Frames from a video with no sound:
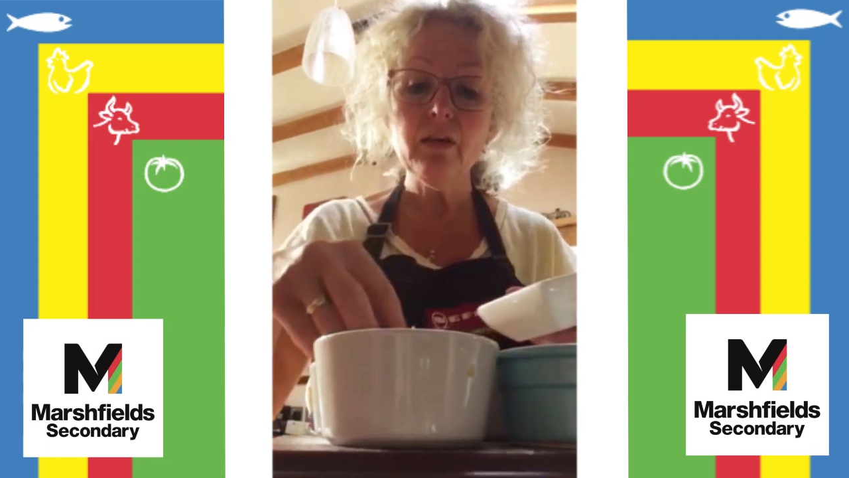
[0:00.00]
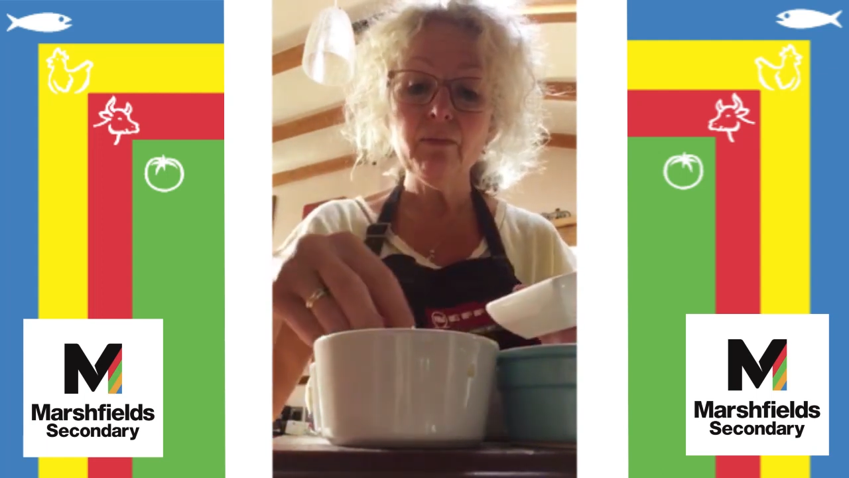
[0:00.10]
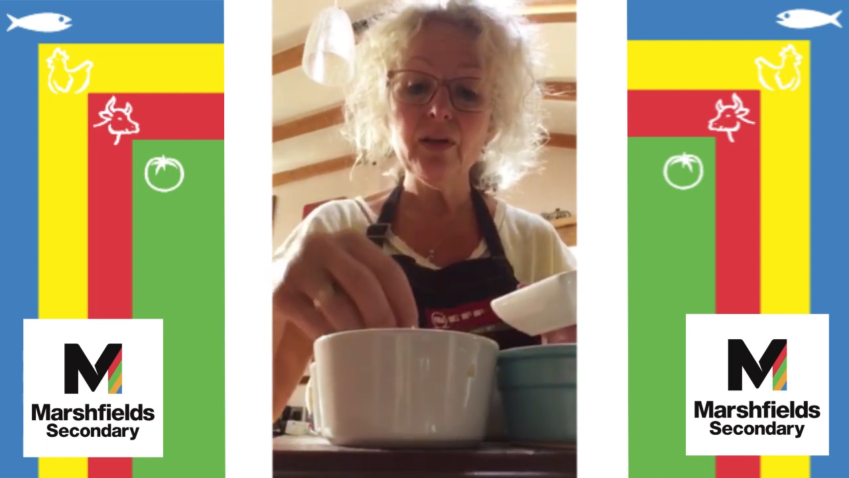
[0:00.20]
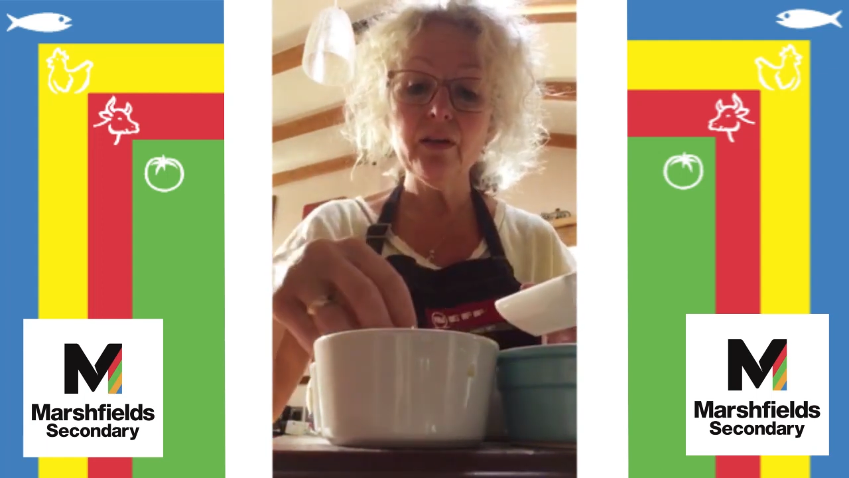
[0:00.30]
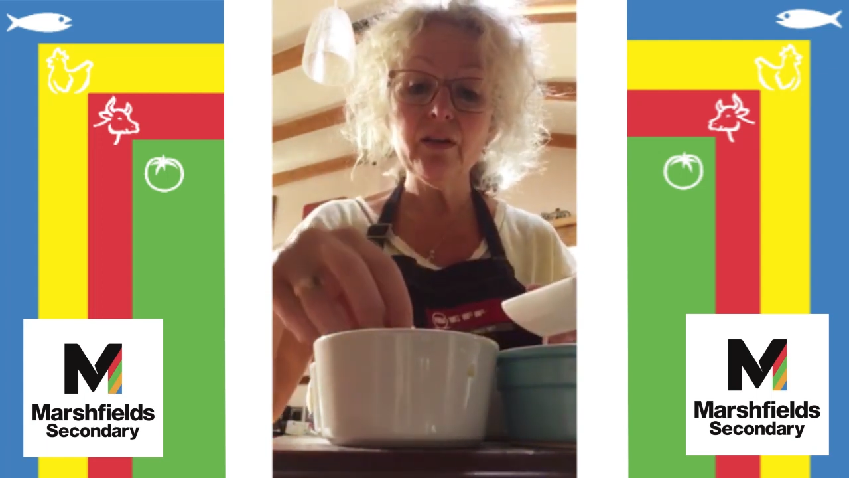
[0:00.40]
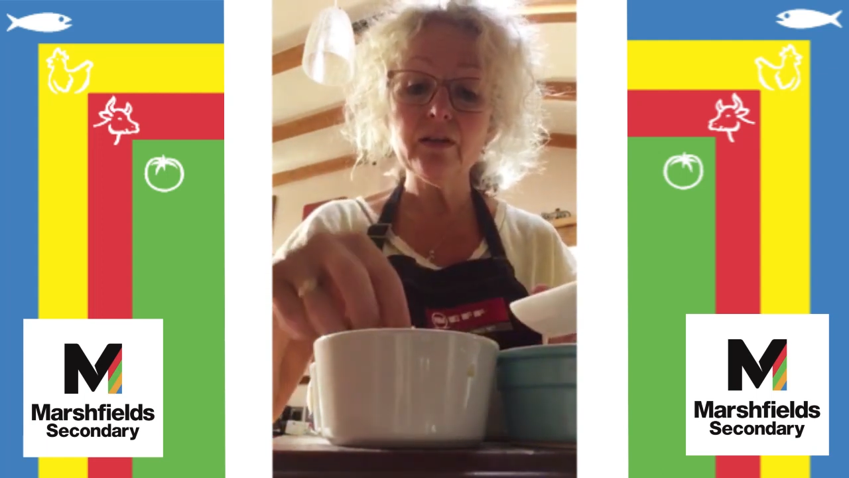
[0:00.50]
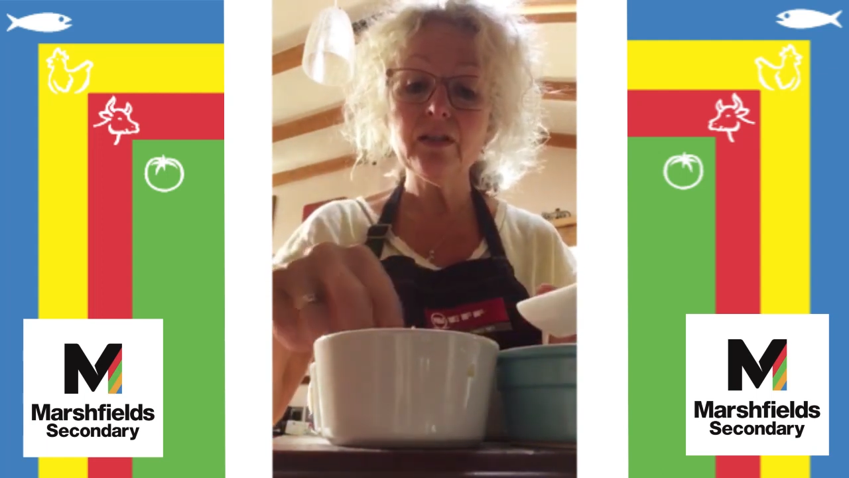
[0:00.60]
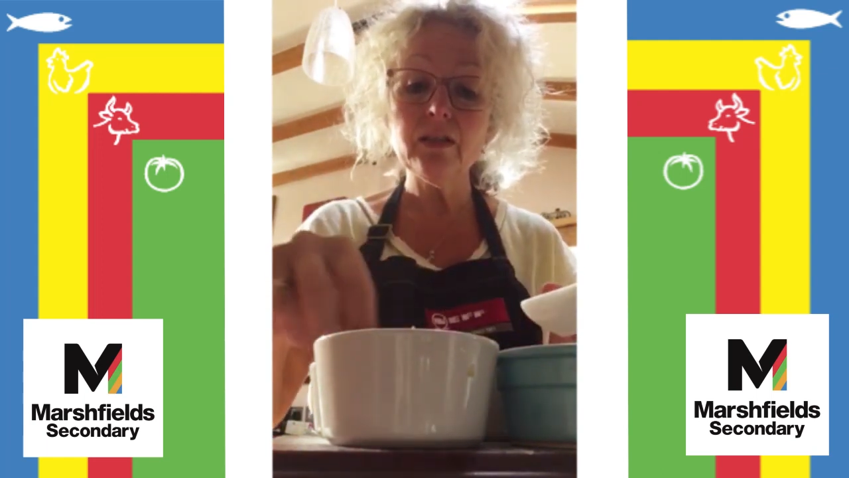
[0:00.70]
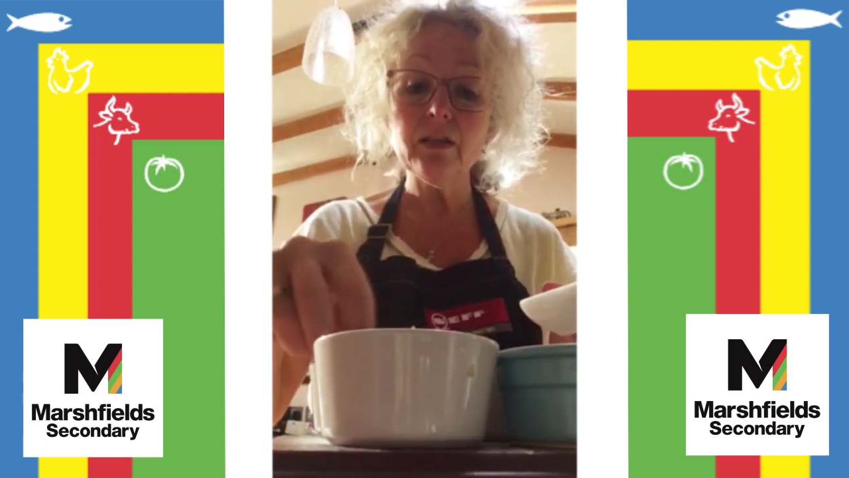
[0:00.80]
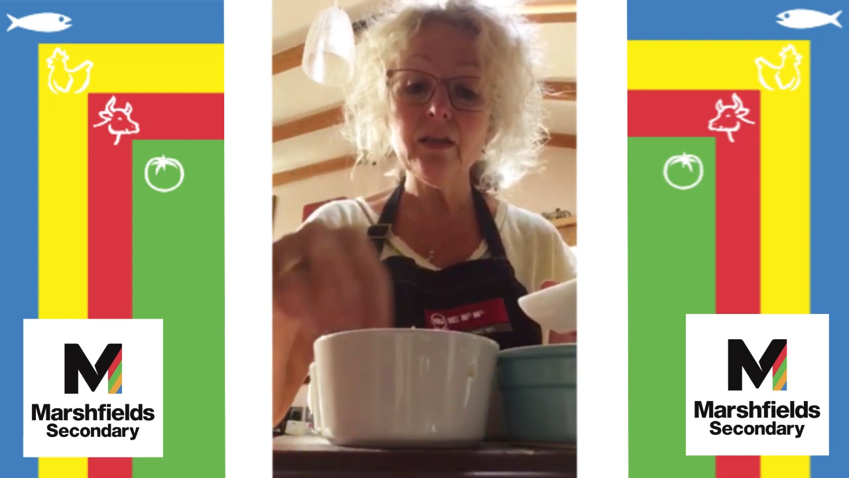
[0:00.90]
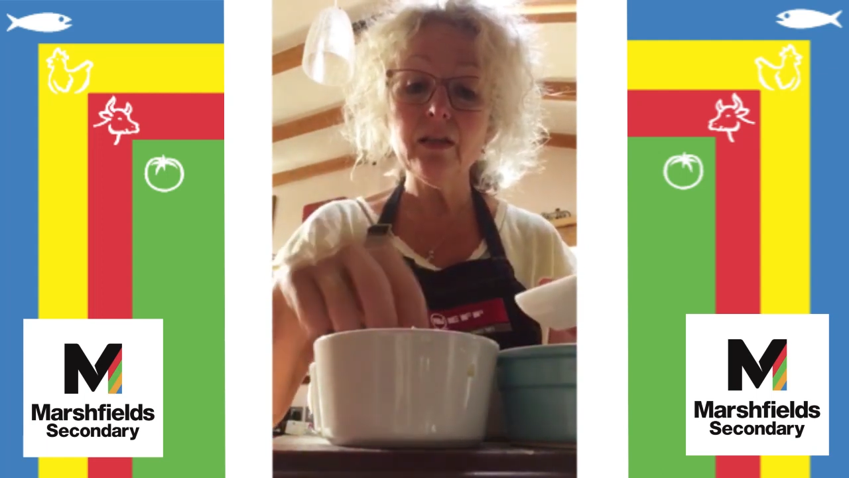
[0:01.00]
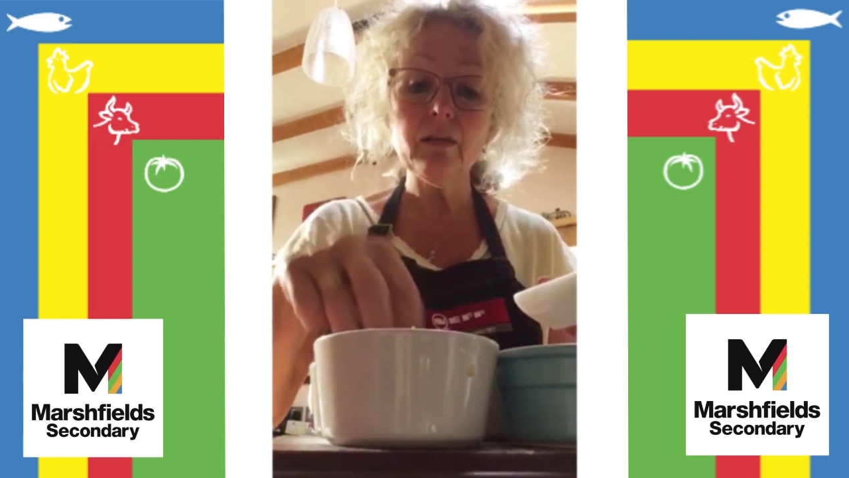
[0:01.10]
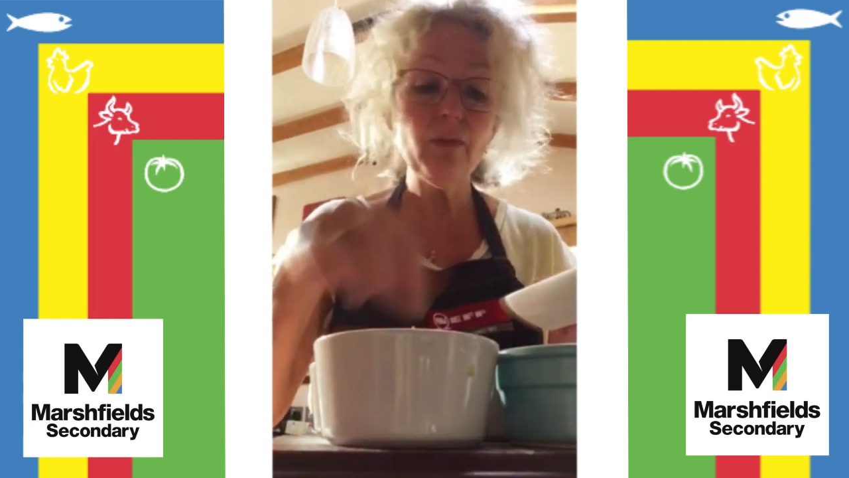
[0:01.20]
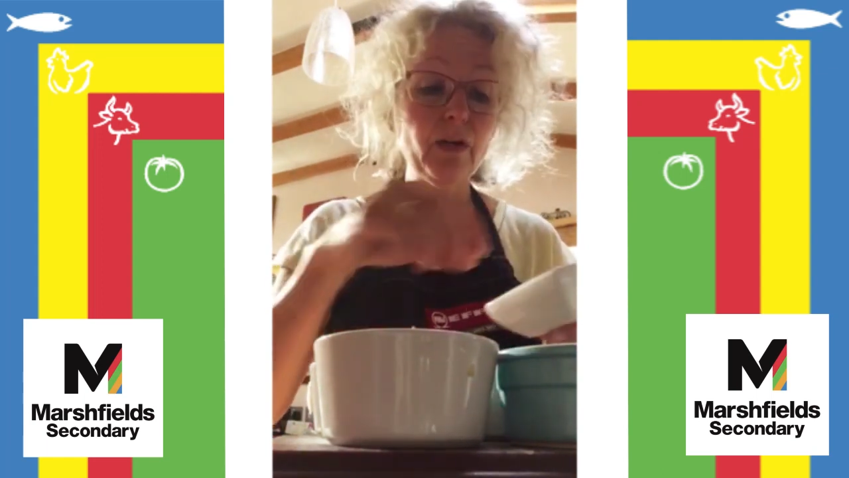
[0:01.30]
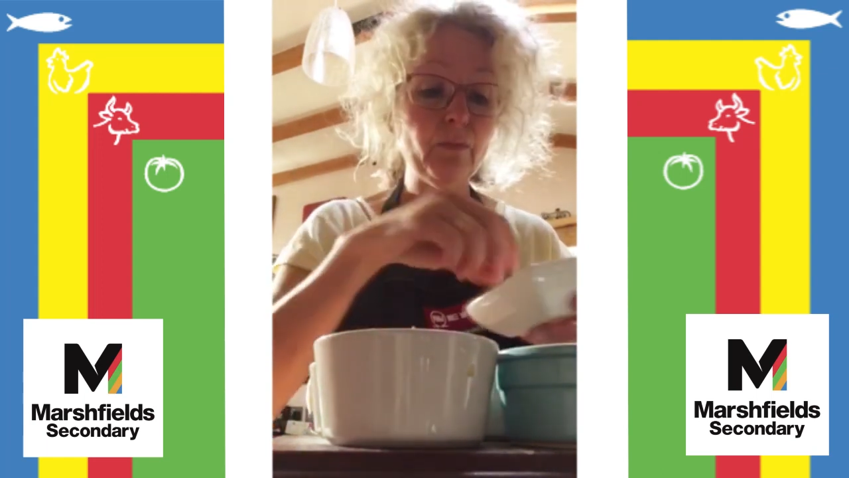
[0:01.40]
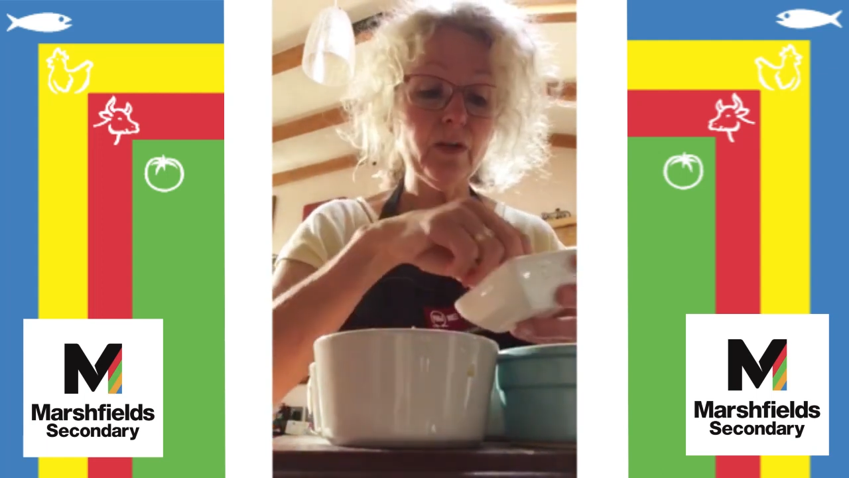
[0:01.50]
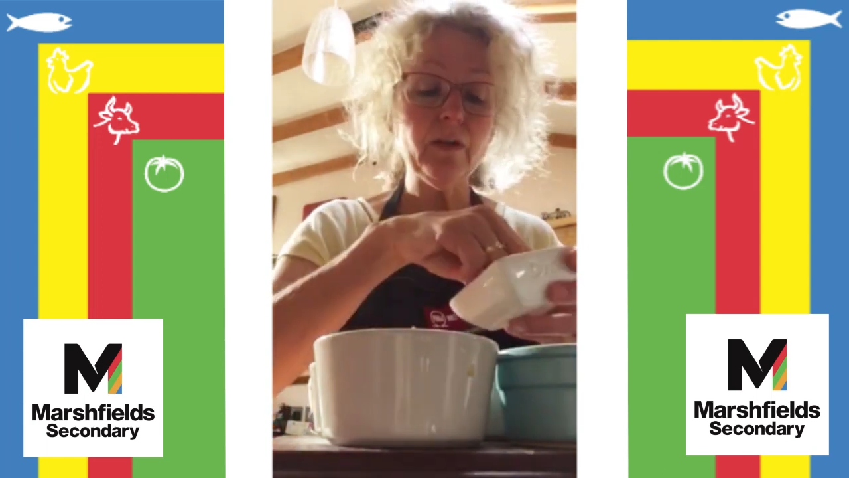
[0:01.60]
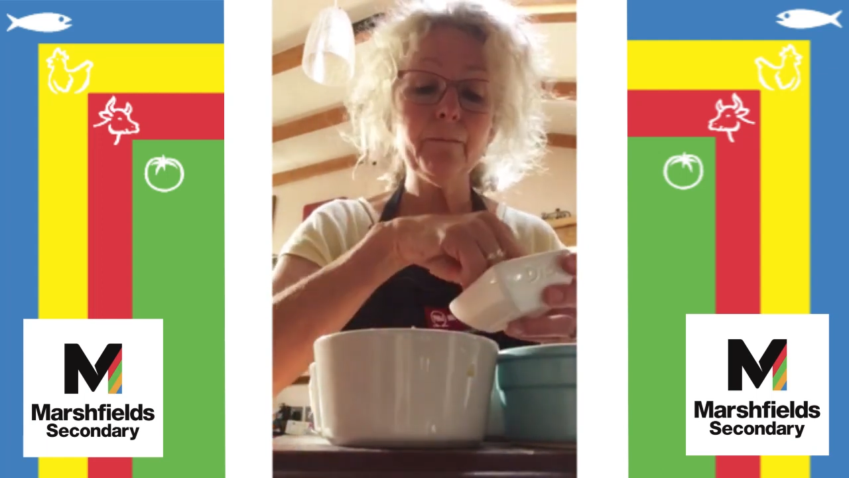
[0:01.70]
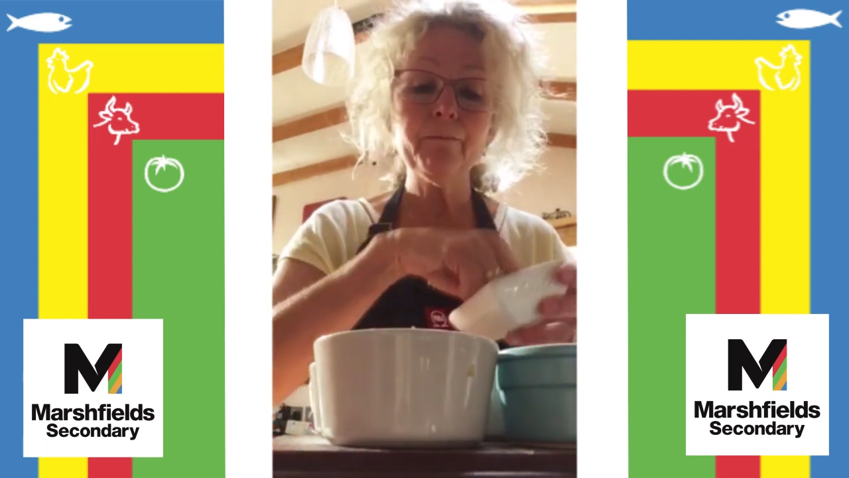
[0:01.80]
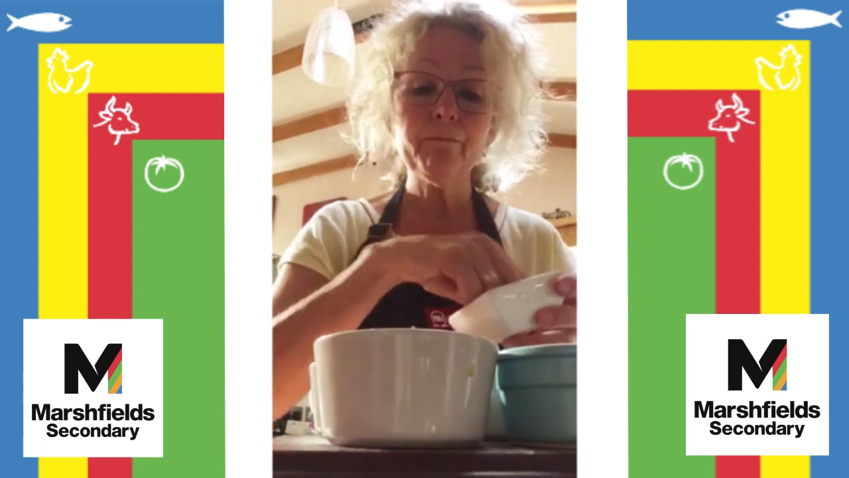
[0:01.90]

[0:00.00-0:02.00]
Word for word: but at, to, at the moment,